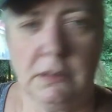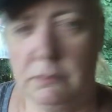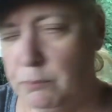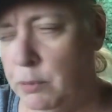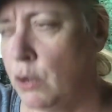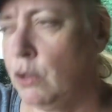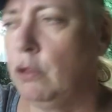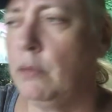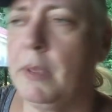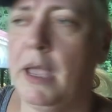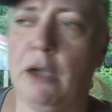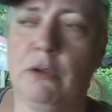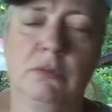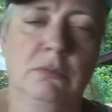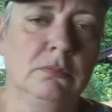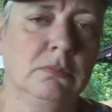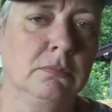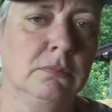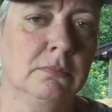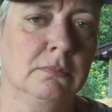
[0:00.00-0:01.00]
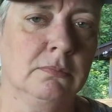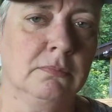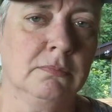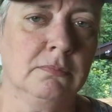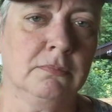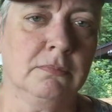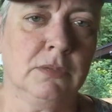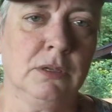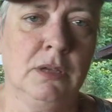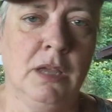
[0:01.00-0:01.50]
Pull them out.
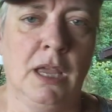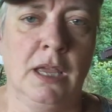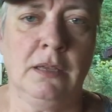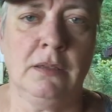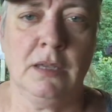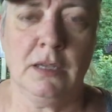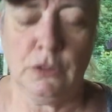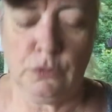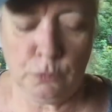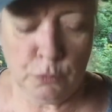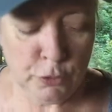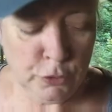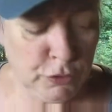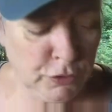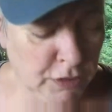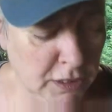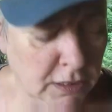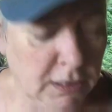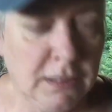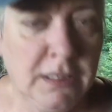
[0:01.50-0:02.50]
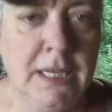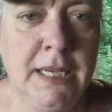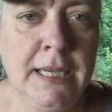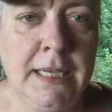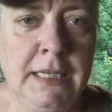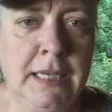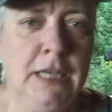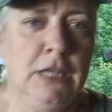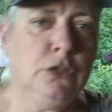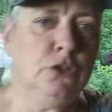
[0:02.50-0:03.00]
Okay, it's worse than a
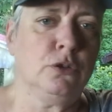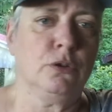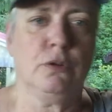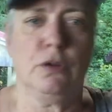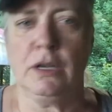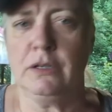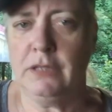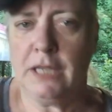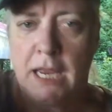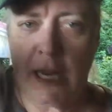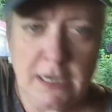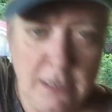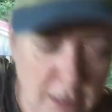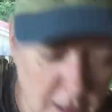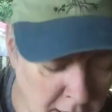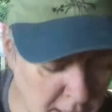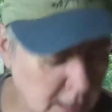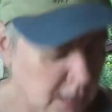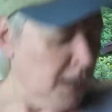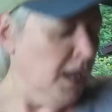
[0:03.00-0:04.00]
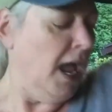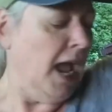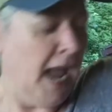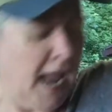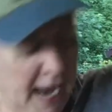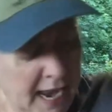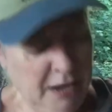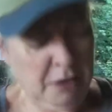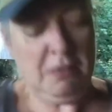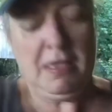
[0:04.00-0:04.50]
teenager on date night. I
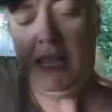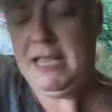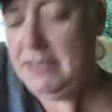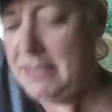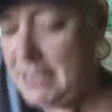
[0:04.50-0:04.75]
don't like